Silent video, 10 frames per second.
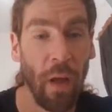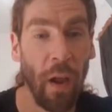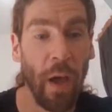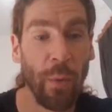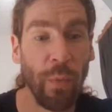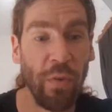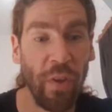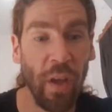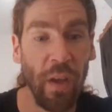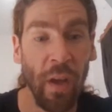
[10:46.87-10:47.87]
And like we
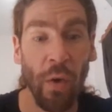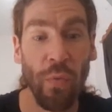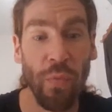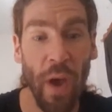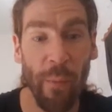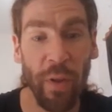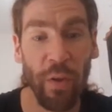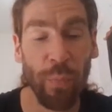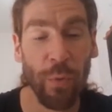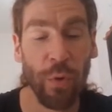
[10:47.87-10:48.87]
say,
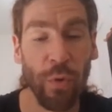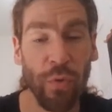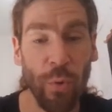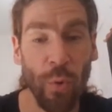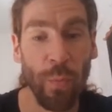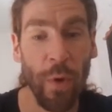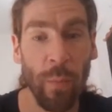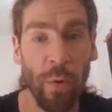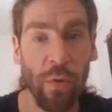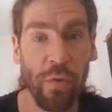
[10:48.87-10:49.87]
families produce new
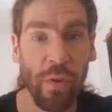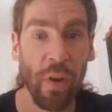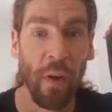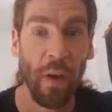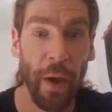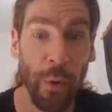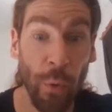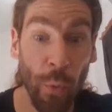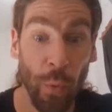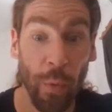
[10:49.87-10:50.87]
members and
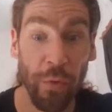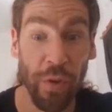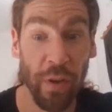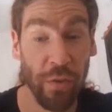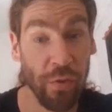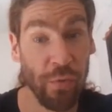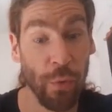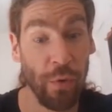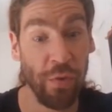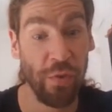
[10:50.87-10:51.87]
new citizens
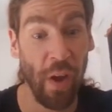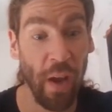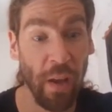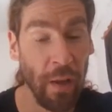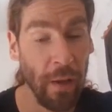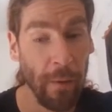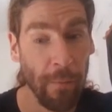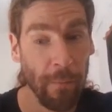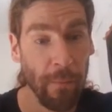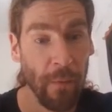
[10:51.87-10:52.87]
for society,
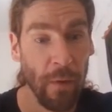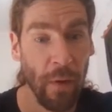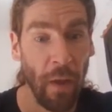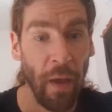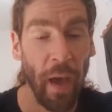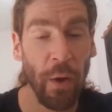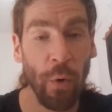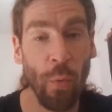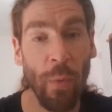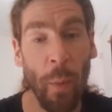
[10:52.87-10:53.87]
and
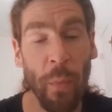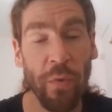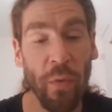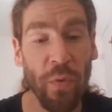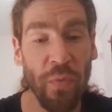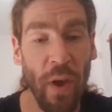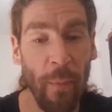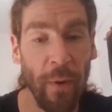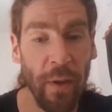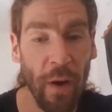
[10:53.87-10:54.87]
new members of the
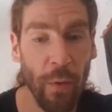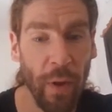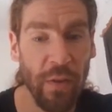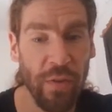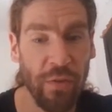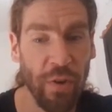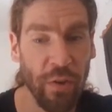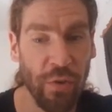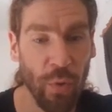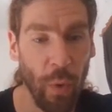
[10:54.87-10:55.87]
family are raised in
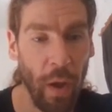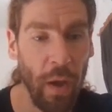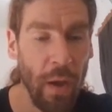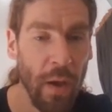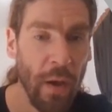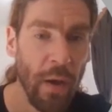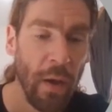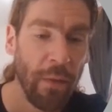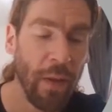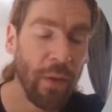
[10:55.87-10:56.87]
such a way
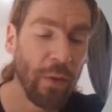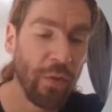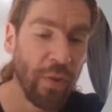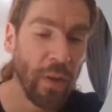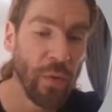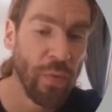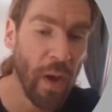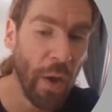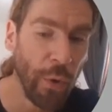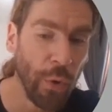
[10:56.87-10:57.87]
that they understand the
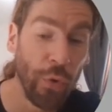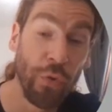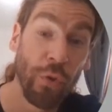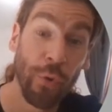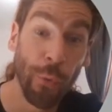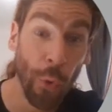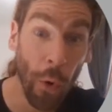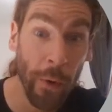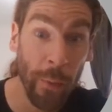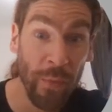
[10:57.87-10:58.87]
values,
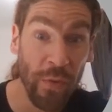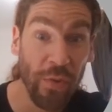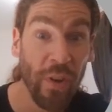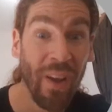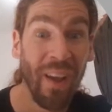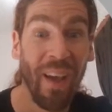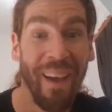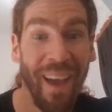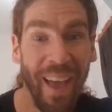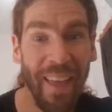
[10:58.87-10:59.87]
norms,
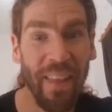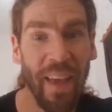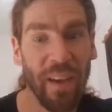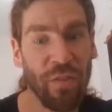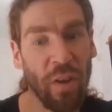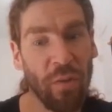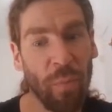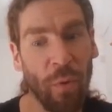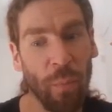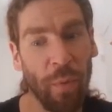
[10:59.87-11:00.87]
and
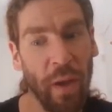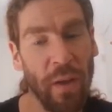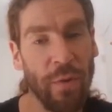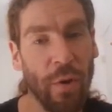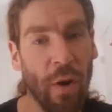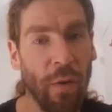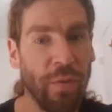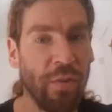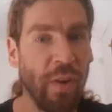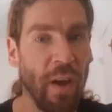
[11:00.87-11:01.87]
acceptable behavior of
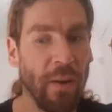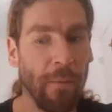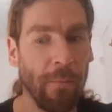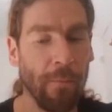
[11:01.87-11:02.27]
society.